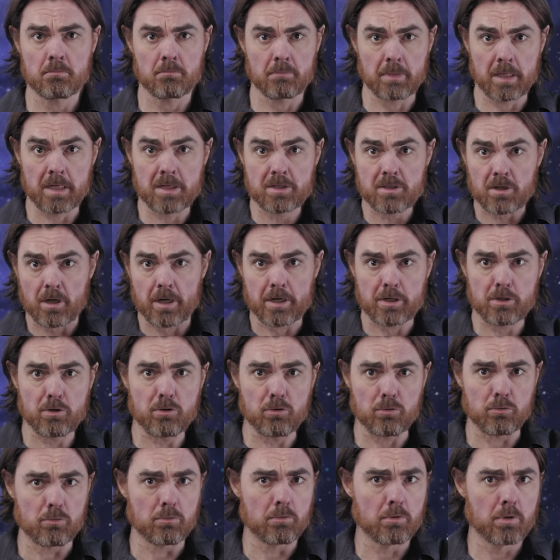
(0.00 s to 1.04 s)
Inside
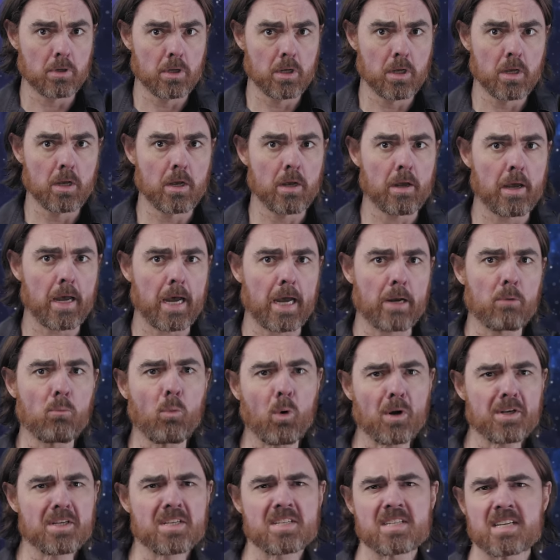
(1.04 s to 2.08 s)
you? And
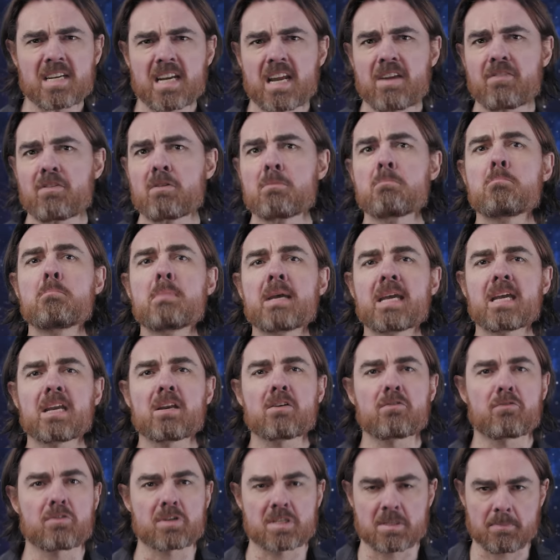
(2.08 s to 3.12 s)
what does it even mean
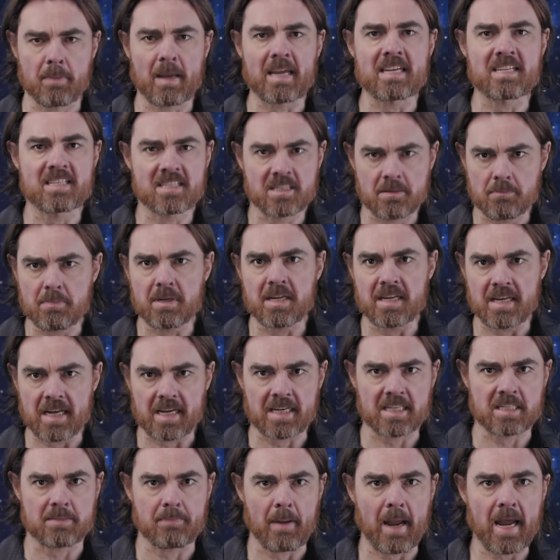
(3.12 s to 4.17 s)
for space to be
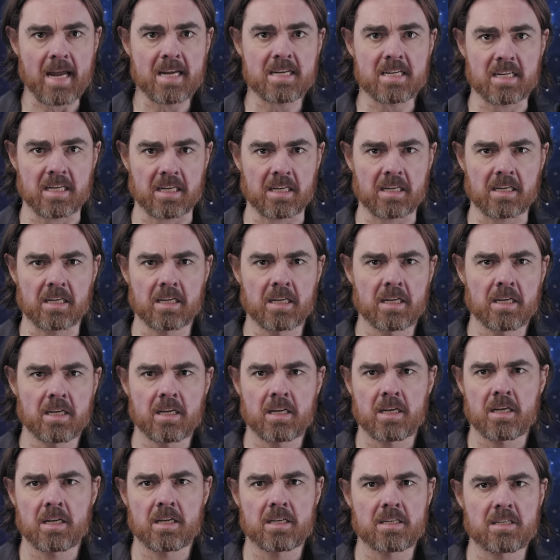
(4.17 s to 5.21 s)
expanding?
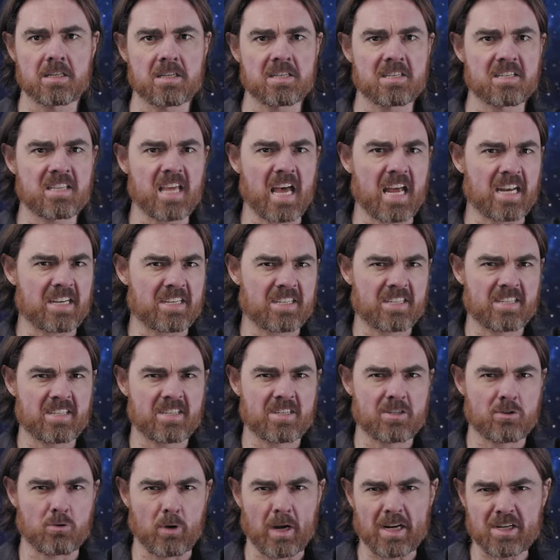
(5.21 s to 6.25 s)
Does that
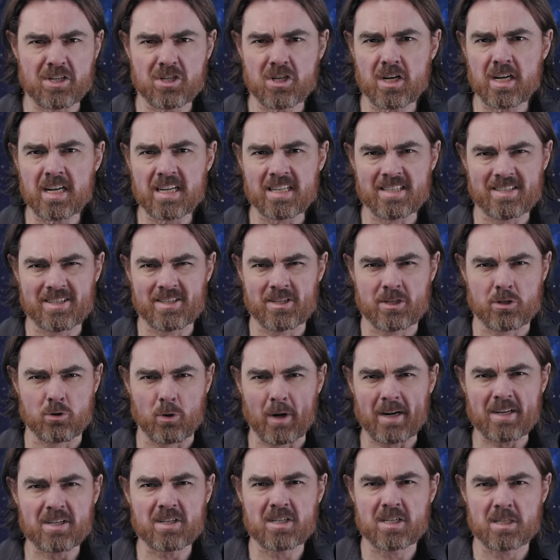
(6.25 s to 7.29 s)
stretching
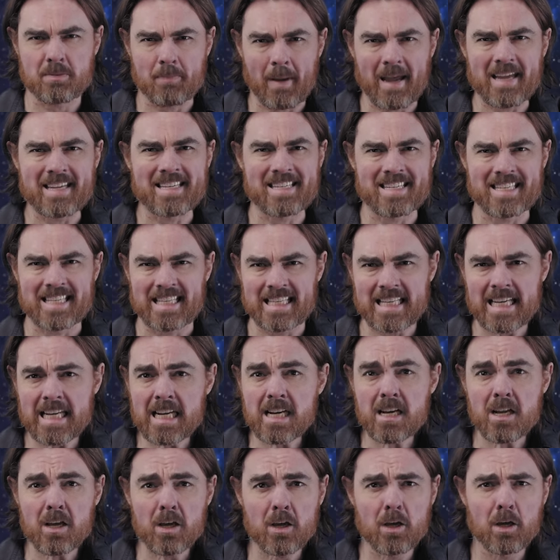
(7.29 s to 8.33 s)
stretch space
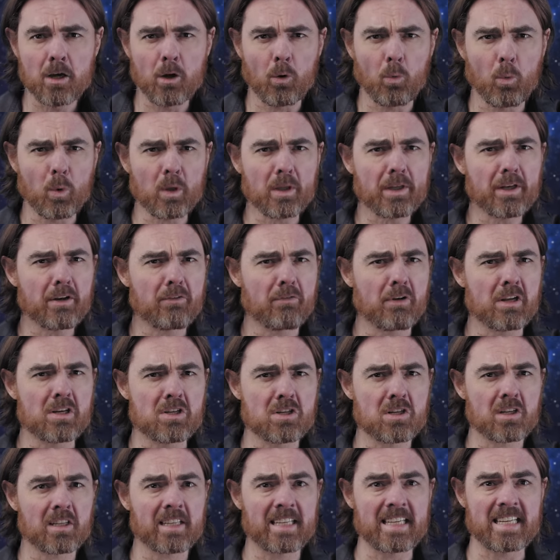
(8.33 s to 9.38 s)
thin? Will it
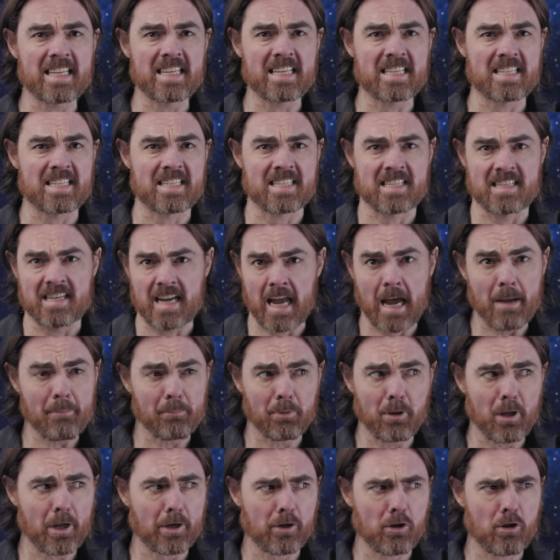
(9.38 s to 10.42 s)
eventually
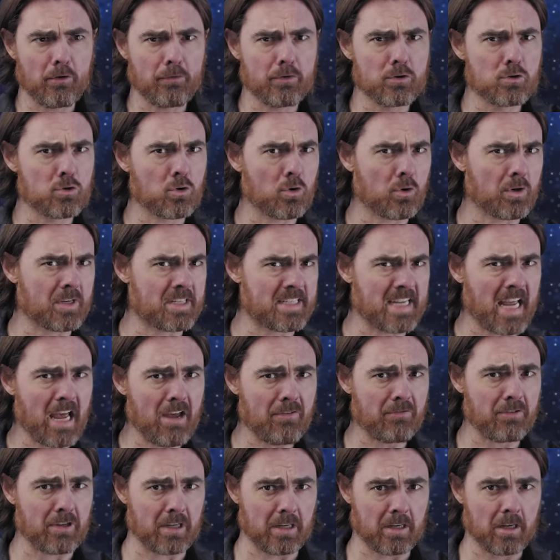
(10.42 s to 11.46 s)
snap like overdrawn
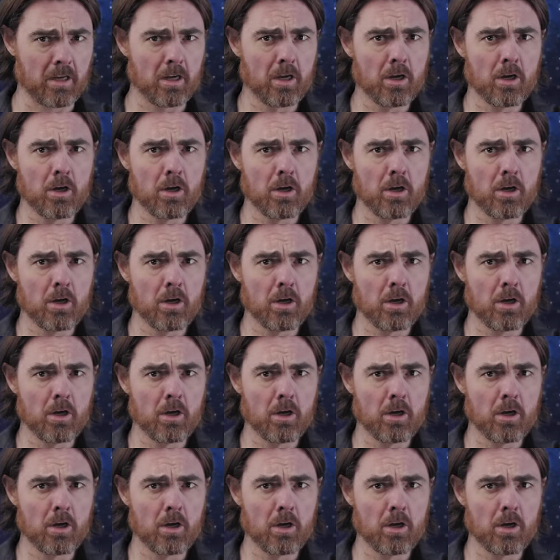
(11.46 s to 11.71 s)
taffy?